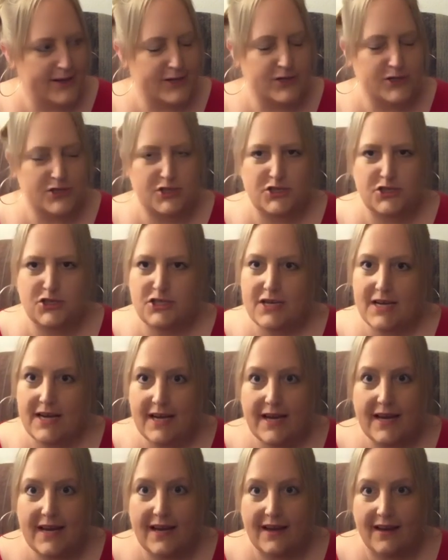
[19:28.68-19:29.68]

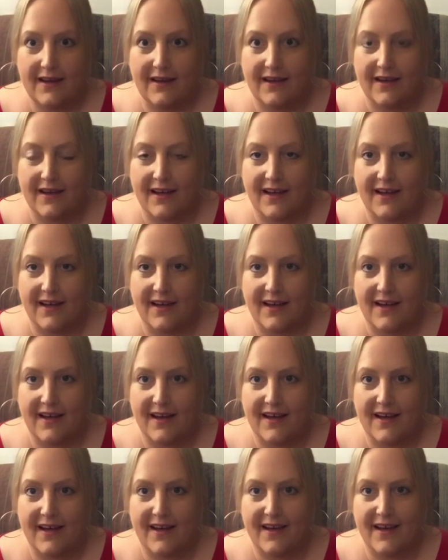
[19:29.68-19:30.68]
she
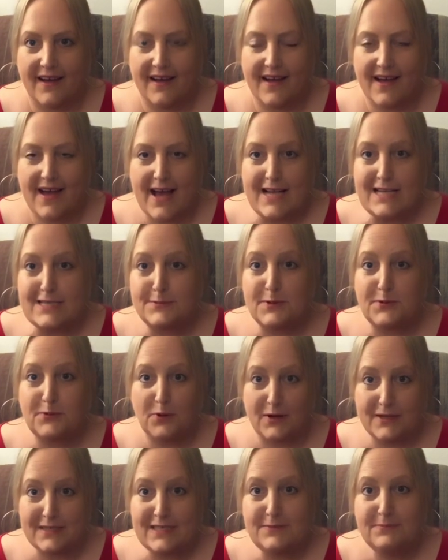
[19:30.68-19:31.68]
has been
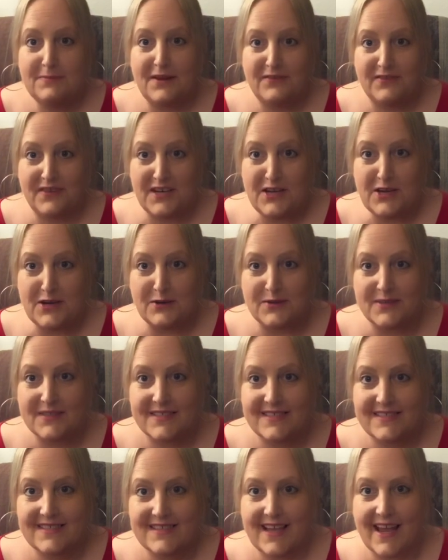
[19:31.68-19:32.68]
watching my videos
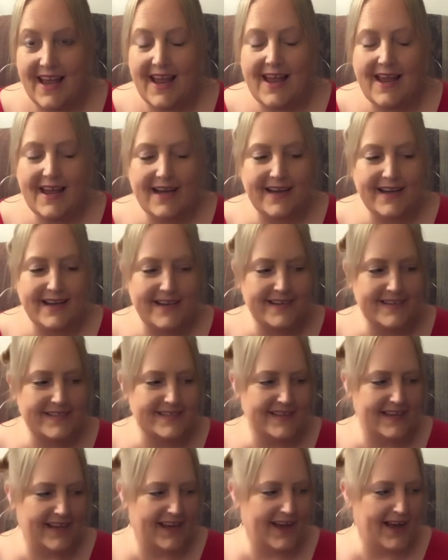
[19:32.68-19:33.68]

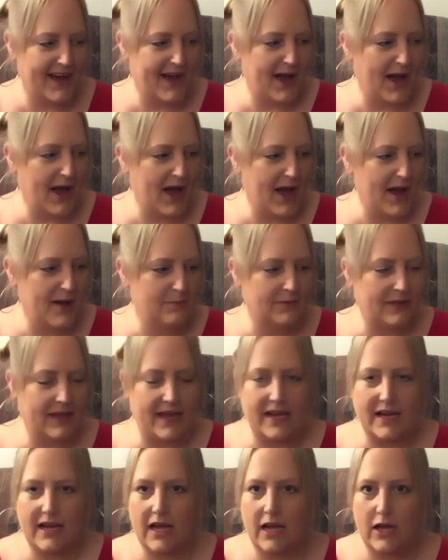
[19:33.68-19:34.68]
and I'm
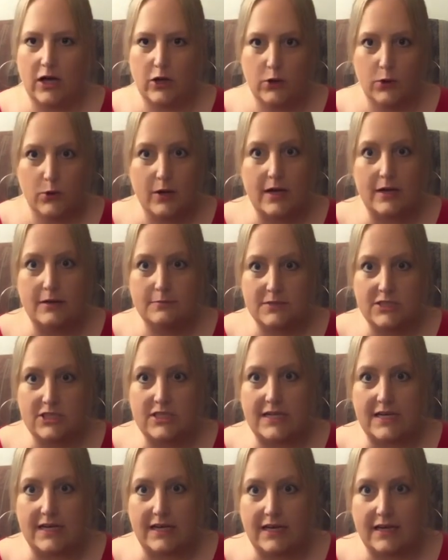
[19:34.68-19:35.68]
like,
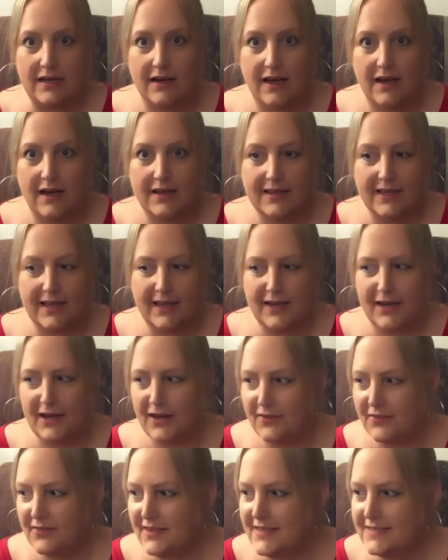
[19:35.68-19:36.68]
OMG. Like,
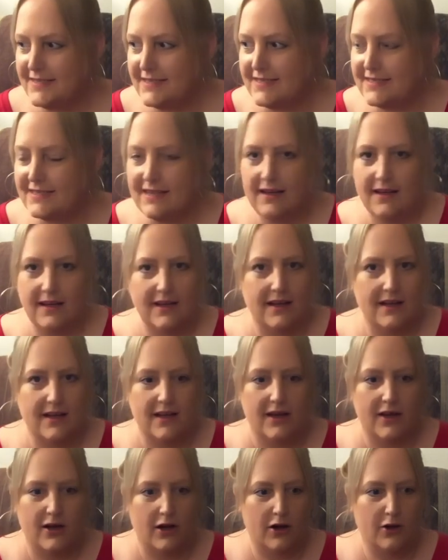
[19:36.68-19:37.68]
this is
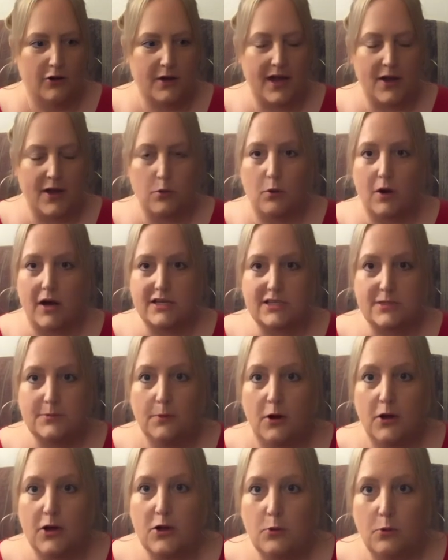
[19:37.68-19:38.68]
okay, watch them
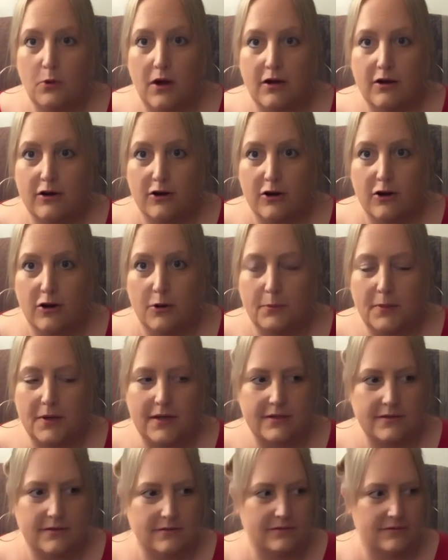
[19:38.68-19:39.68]
all you want, girl,
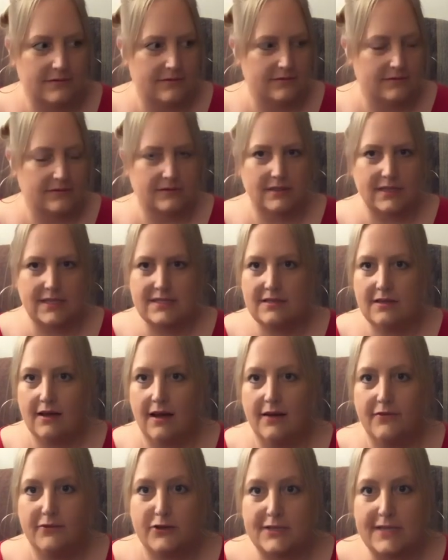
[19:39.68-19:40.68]
but let's not
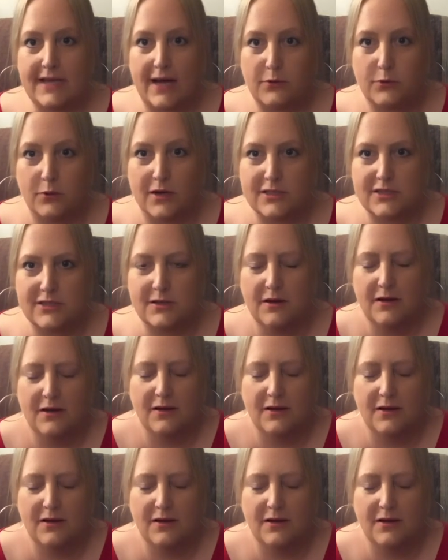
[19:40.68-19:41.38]
have your dad watch